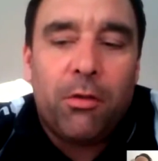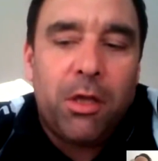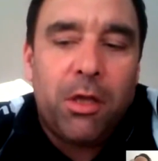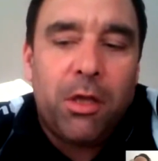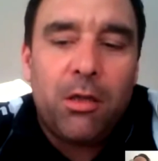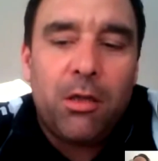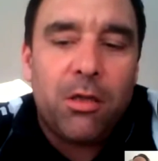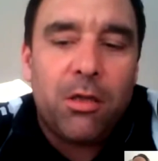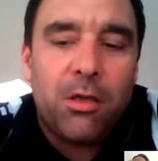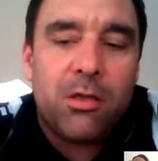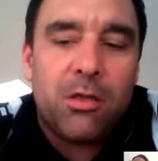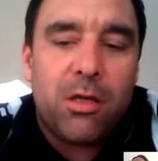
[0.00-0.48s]
I
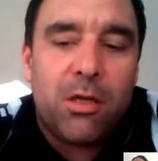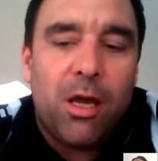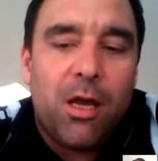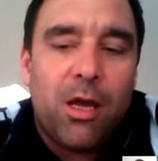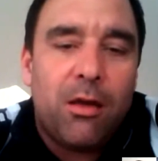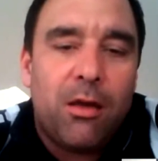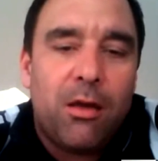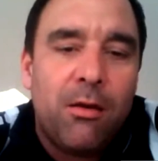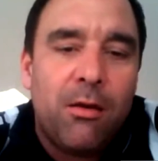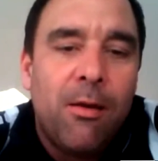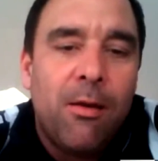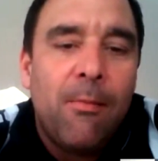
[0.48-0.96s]
think this
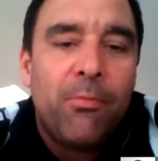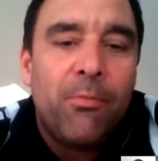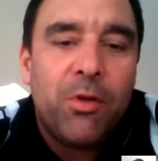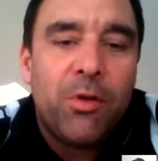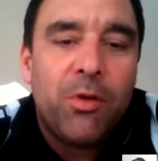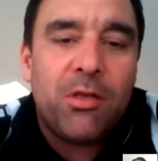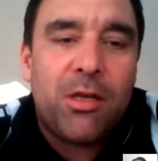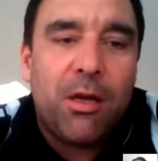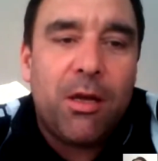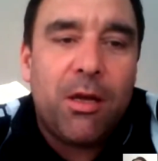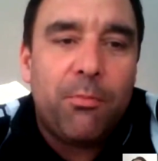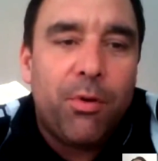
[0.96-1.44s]

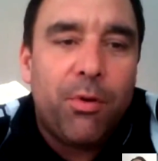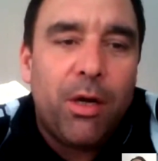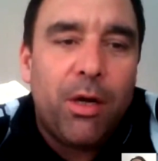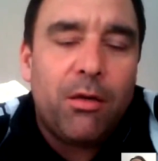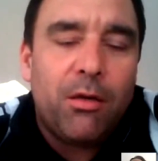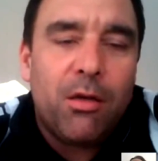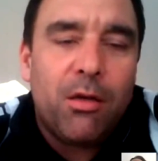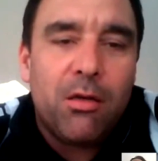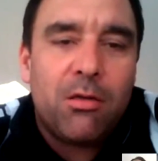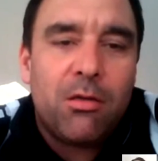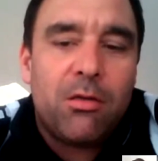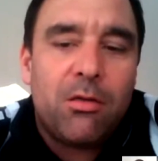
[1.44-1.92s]
can
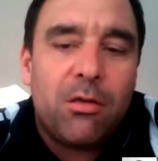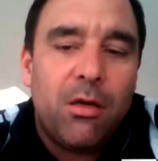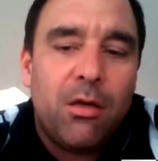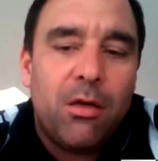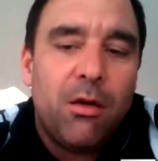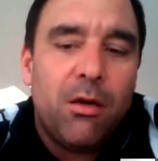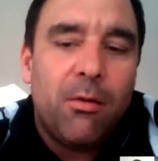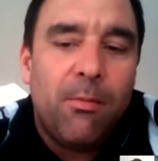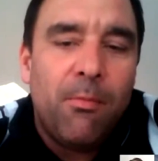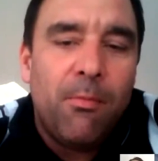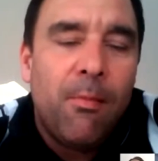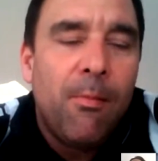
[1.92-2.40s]
bring this
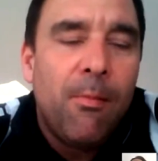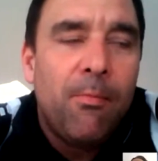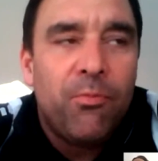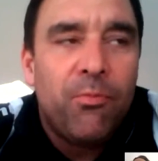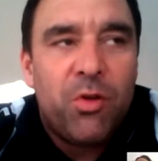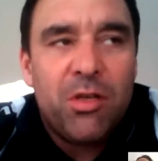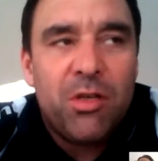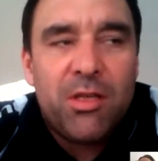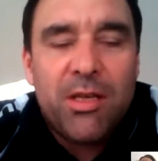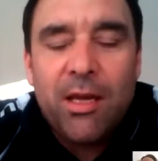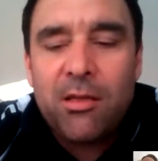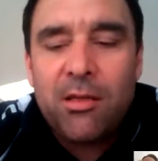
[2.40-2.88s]

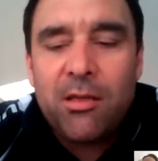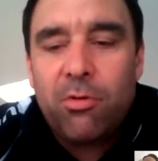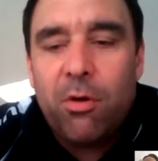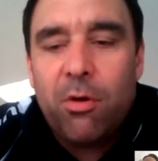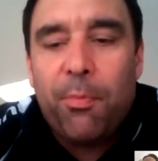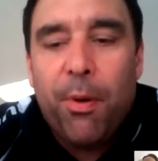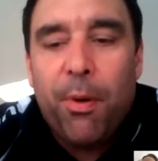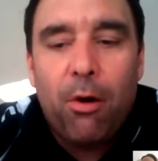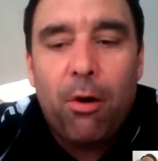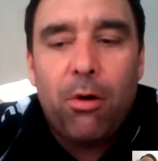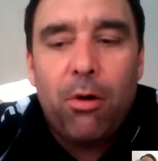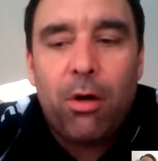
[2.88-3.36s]

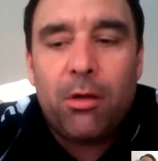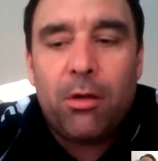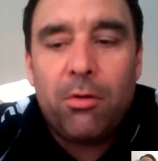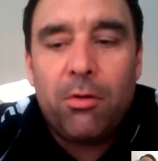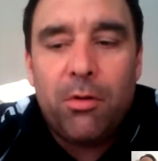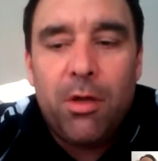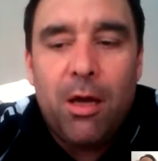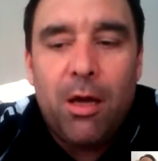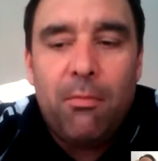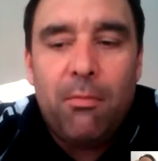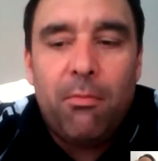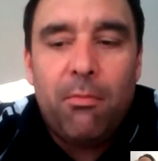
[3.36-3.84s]
extra power
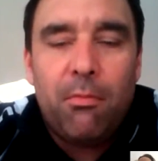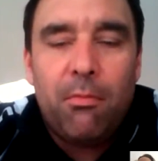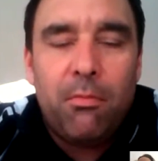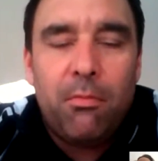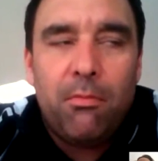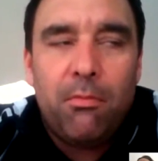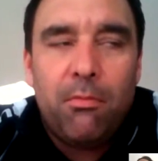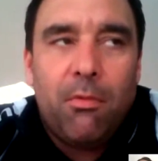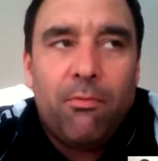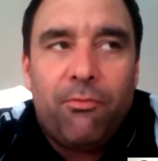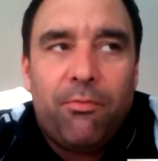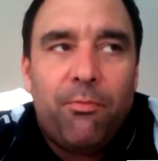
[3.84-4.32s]
to them,
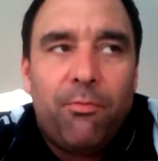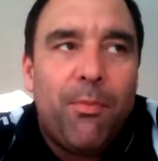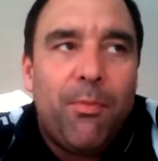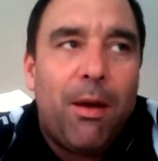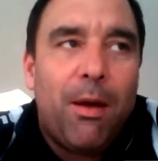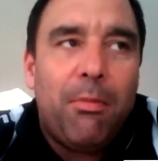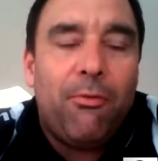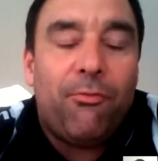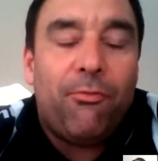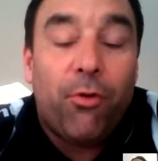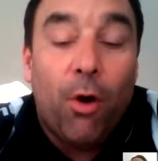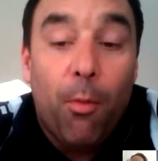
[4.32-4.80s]

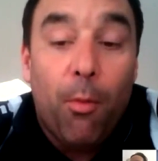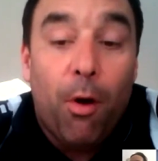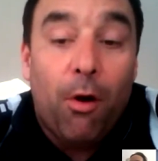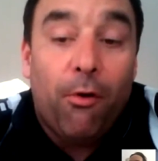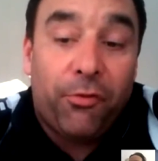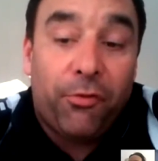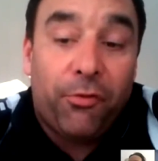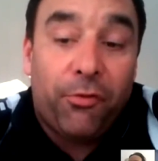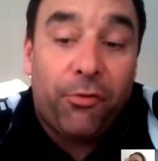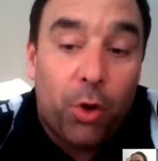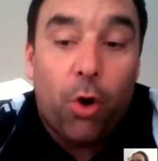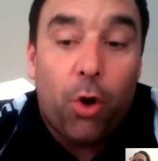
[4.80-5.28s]
maybe from
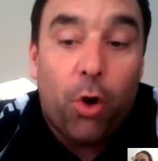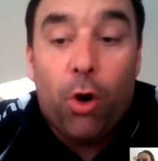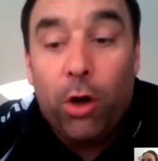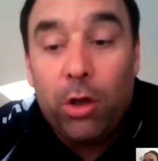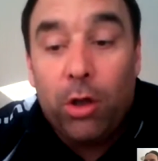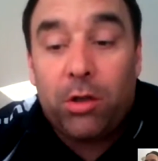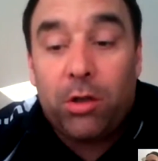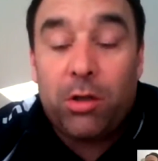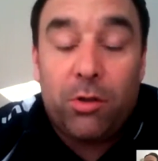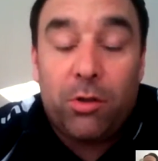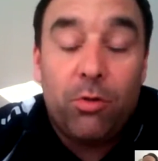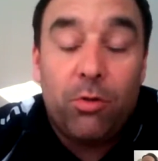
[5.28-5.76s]
off the
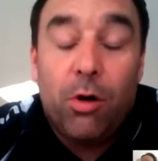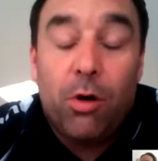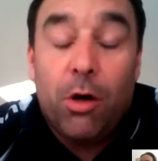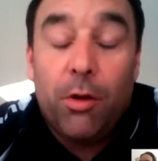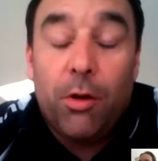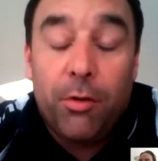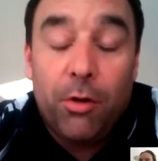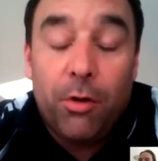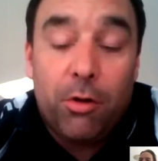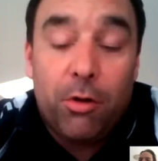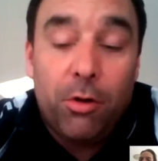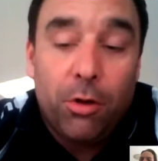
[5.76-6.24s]
court to
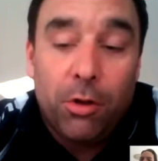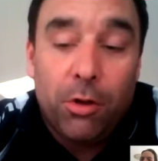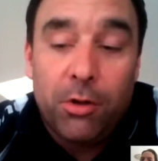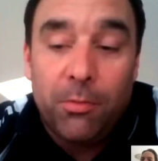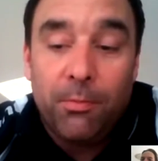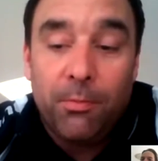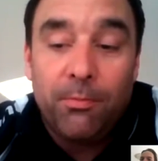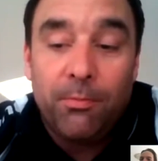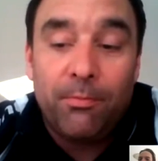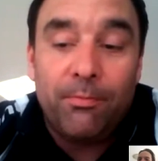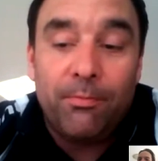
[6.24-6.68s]
on the court.